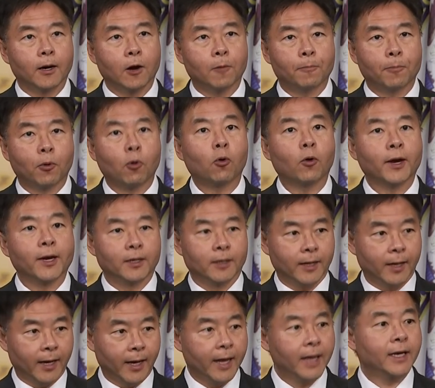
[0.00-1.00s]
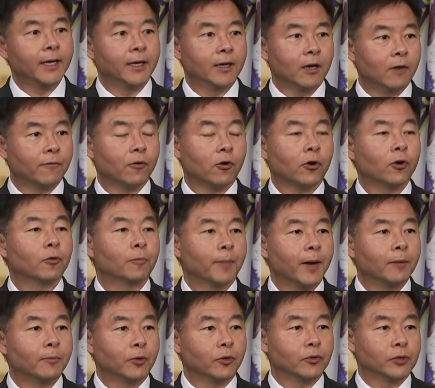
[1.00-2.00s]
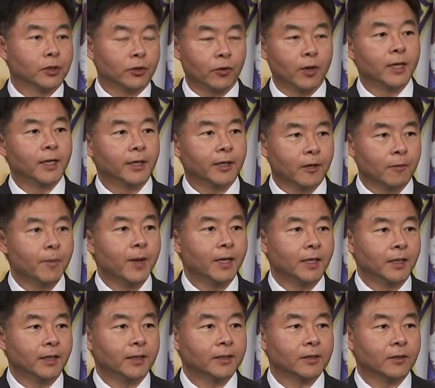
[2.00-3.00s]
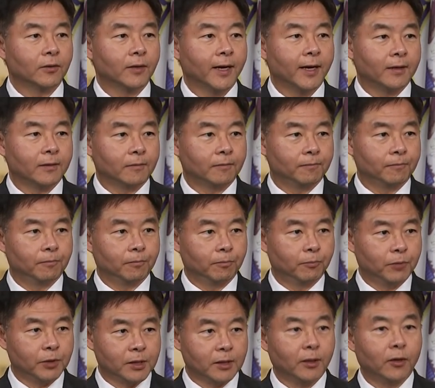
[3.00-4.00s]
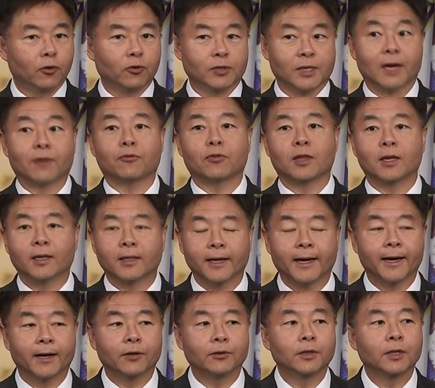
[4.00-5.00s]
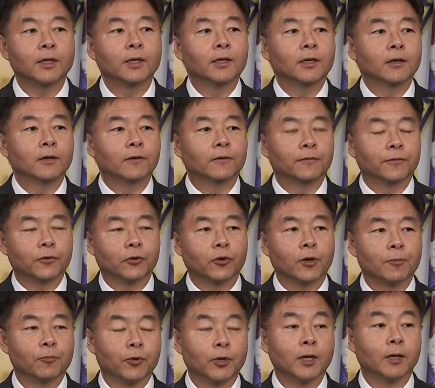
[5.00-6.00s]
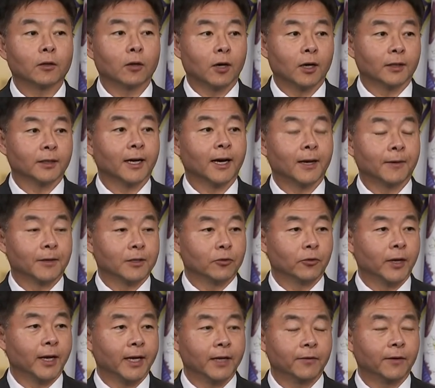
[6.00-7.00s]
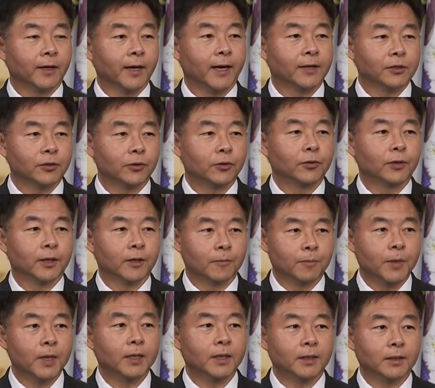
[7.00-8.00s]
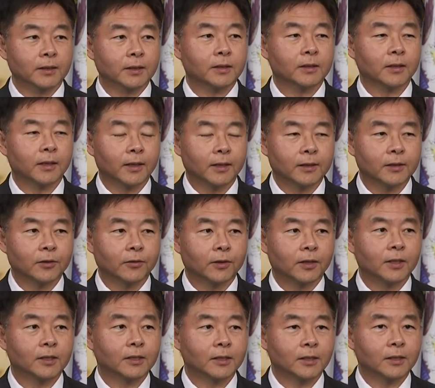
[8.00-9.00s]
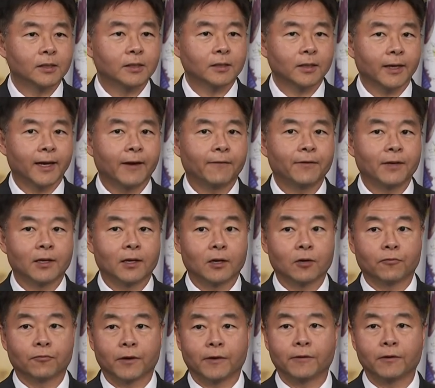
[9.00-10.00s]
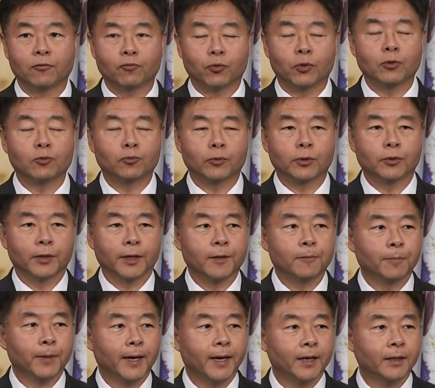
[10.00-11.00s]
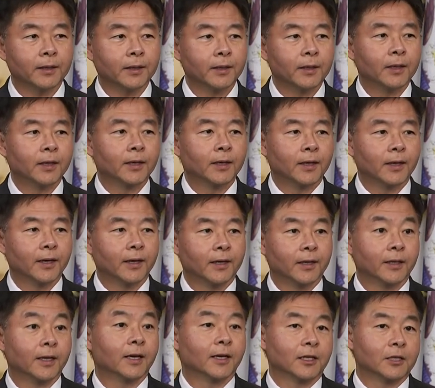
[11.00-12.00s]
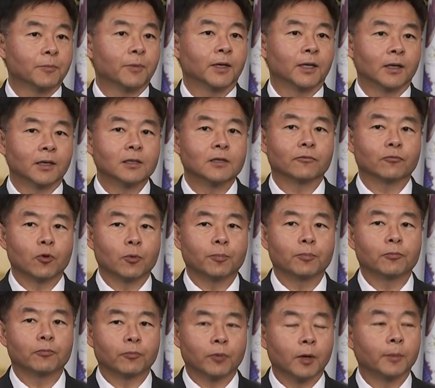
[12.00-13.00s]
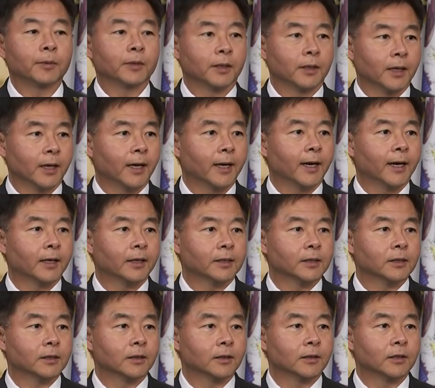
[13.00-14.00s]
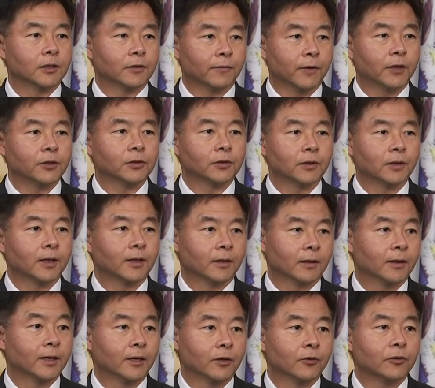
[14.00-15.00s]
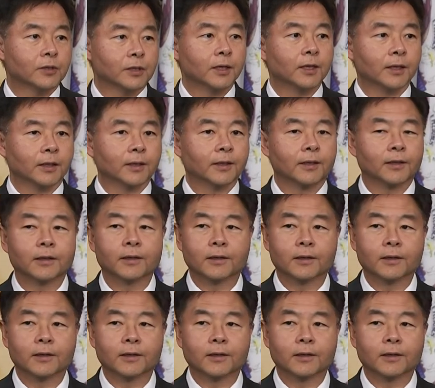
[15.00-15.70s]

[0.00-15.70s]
appoint any of our own members to any committee. So that slows everything down for a pretty long time, because we can't even constitute committees. So this is having a very real-world impact. And again, it's because of the problem, chaos, and dysfunction that you're seeing.